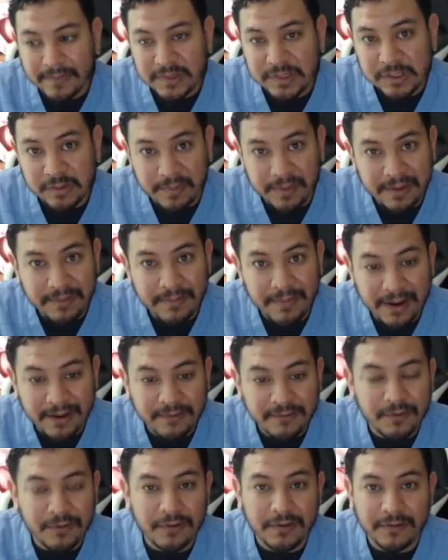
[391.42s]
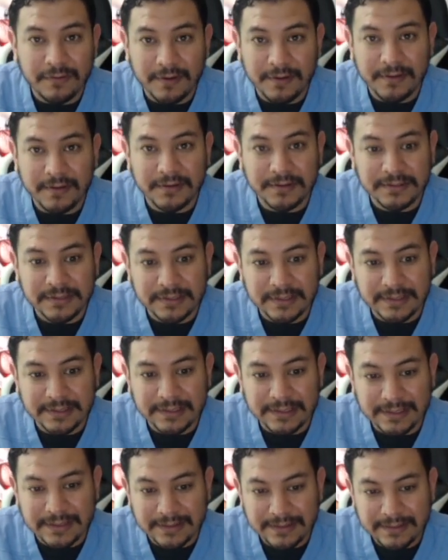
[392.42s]
to be mindful of others'
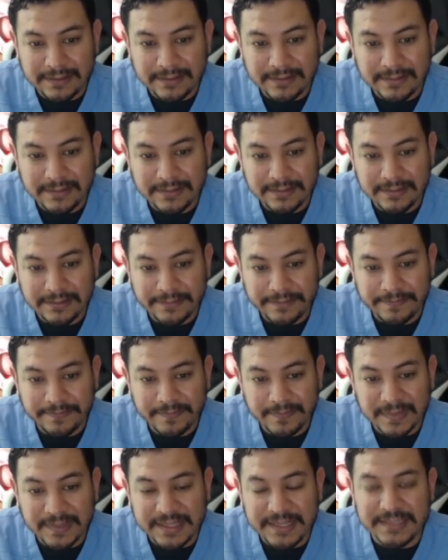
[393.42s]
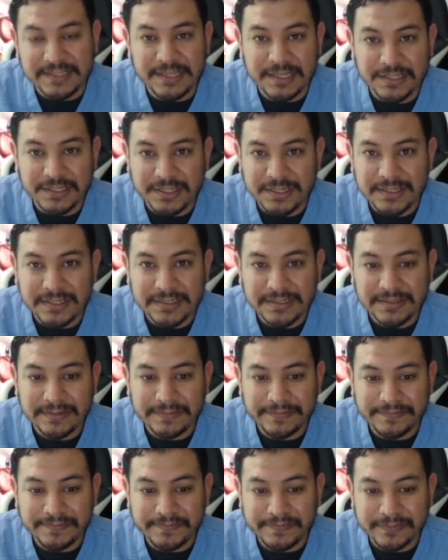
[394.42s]
decisions.
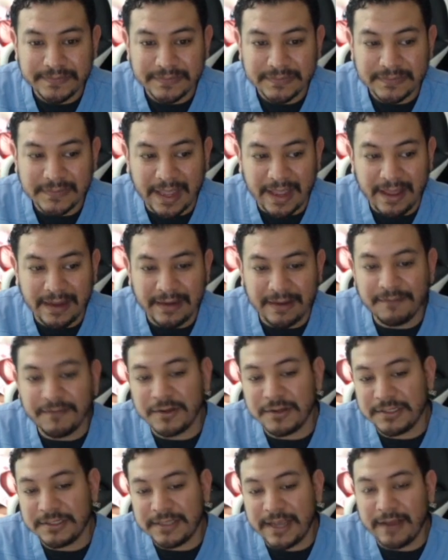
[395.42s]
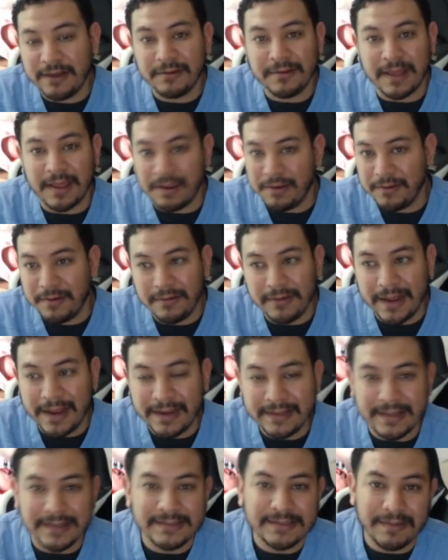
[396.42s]
And if there's a title that you don't
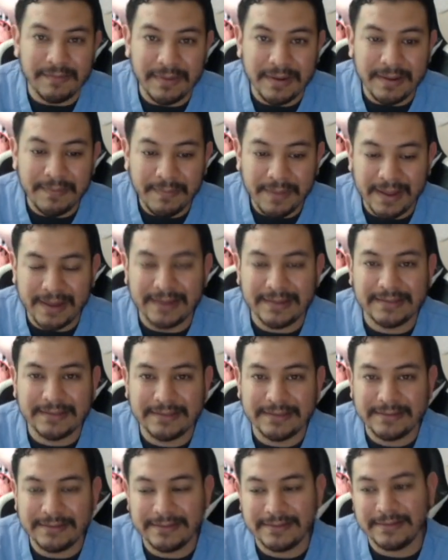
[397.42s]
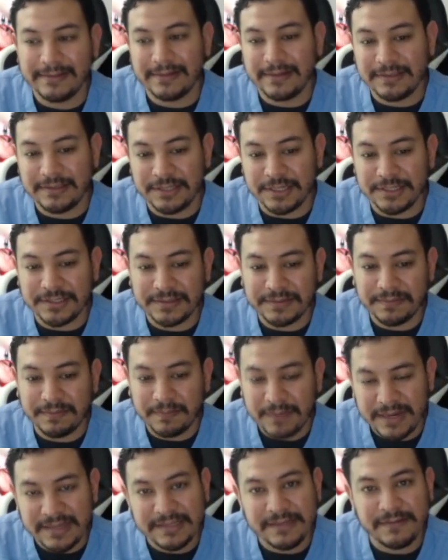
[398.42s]
like that somebody picked, just
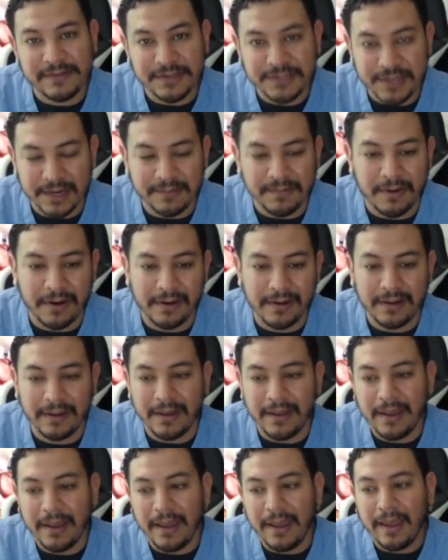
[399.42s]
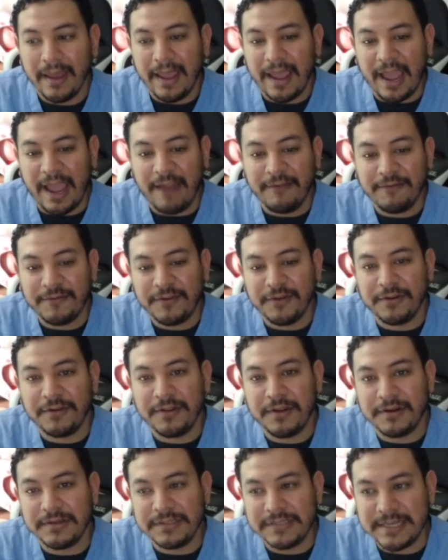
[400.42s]
please leave the check mark. After
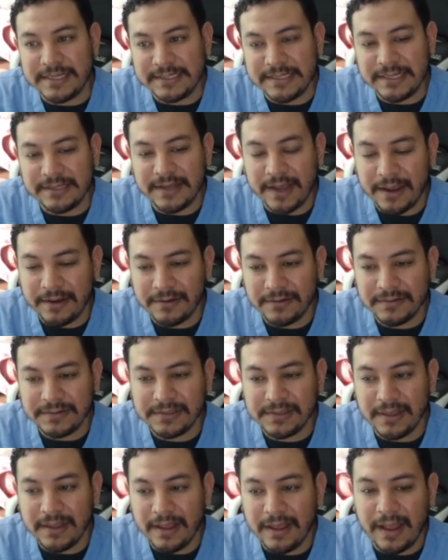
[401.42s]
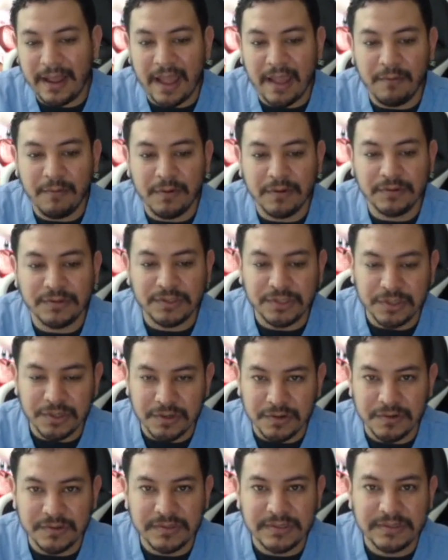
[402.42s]
there's 60 titles, I will
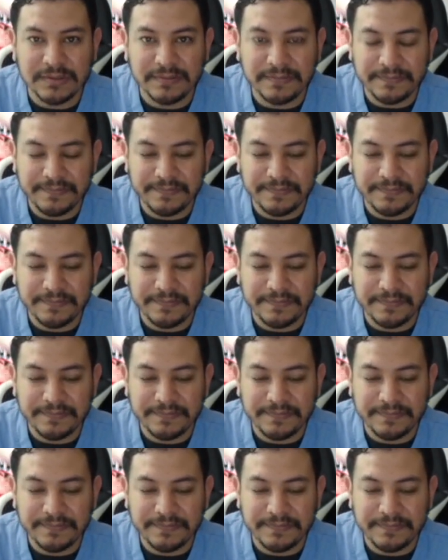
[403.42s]
choose